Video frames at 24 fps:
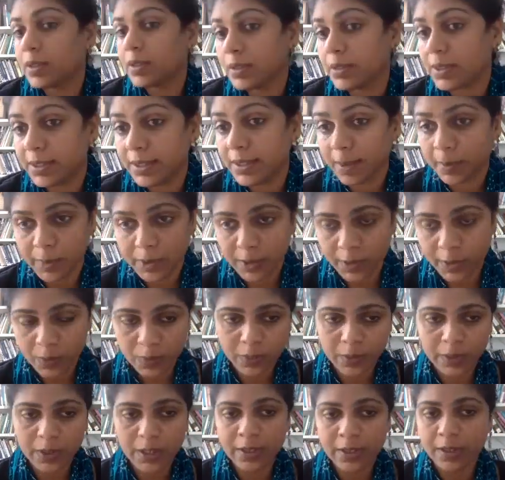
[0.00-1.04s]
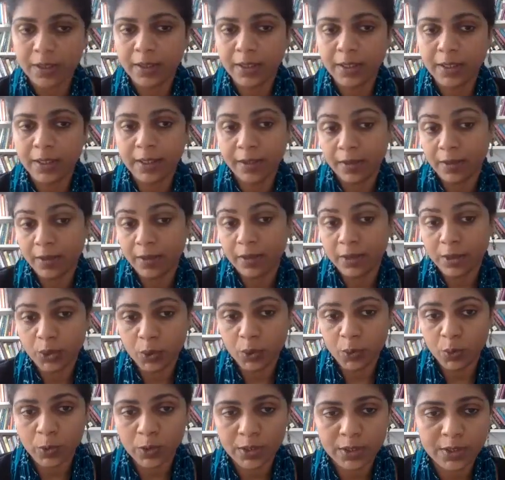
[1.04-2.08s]
steps in
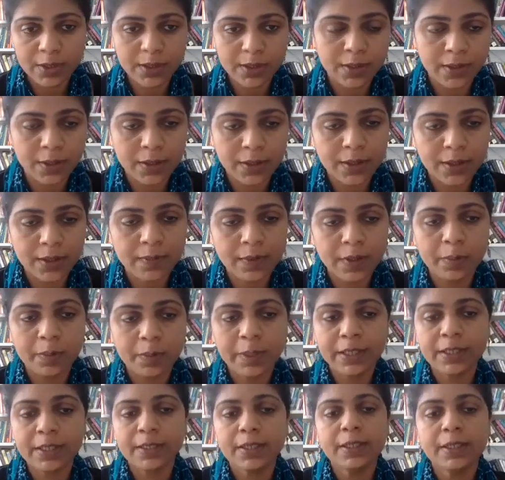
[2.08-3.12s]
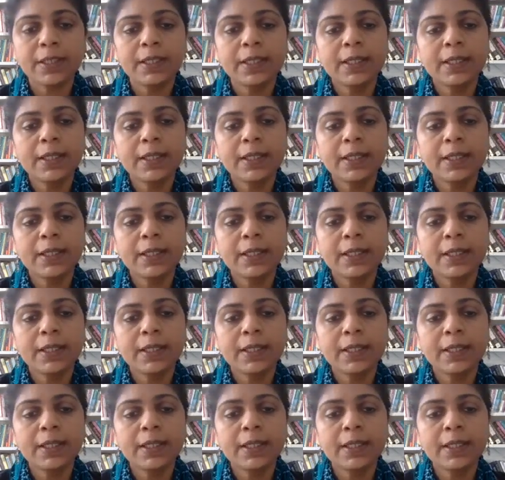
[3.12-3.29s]
towards development.